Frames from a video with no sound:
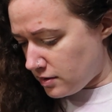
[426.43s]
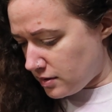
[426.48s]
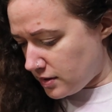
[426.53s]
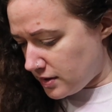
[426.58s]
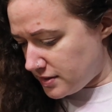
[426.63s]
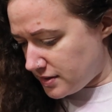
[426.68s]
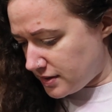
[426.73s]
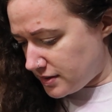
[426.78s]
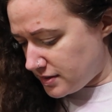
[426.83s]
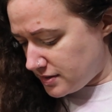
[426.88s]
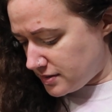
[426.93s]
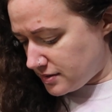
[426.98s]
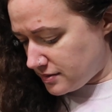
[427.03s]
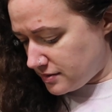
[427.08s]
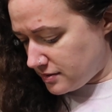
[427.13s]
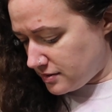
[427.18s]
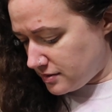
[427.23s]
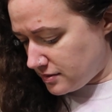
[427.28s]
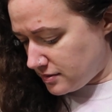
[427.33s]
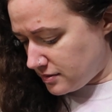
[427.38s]
It does
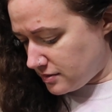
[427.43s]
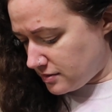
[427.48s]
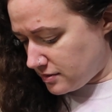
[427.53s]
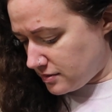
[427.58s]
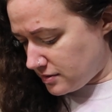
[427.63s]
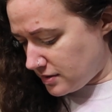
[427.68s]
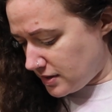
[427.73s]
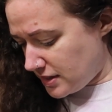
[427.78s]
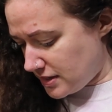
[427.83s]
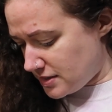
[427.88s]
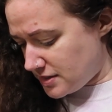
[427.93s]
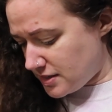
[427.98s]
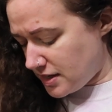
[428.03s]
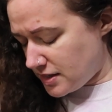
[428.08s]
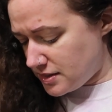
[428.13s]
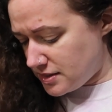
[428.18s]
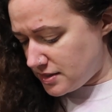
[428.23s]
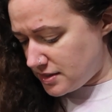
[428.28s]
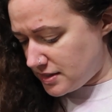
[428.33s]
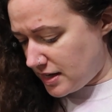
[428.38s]

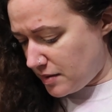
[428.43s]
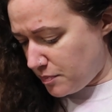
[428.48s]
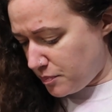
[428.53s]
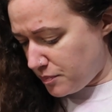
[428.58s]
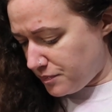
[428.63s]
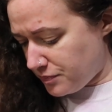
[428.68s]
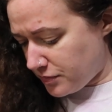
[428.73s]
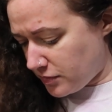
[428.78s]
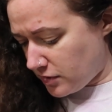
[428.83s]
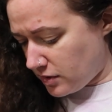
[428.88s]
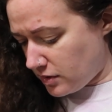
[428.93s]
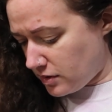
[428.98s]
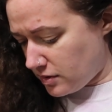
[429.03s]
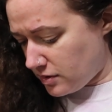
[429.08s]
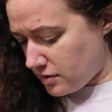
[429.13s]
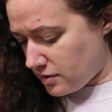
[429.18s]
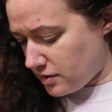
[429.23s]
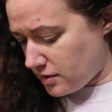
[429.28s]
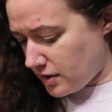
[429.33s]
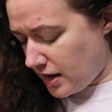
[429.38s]
zip,
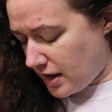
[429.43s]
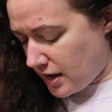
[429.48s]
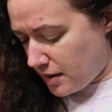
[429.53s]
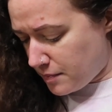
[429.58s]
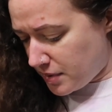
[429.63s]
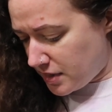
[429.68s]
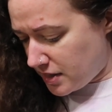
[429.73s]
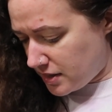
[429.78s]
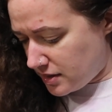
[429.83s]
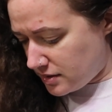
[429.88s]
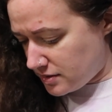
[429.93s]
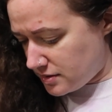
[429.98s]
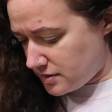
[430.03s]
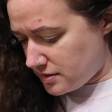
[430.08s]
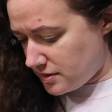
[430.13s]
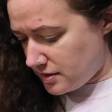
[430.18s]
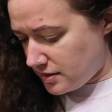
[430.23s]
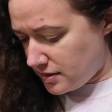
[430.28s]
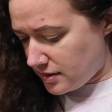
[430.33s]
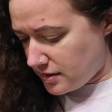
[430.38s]
but
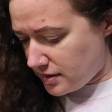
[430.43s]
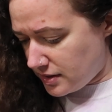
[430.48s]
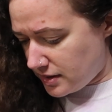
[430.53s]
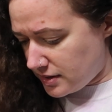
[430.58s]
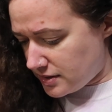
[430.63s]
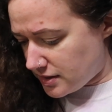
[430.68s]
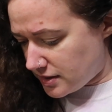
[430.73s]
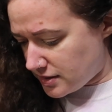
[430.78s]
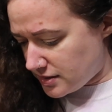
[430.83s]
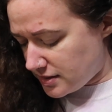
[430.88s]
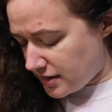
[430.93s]
it does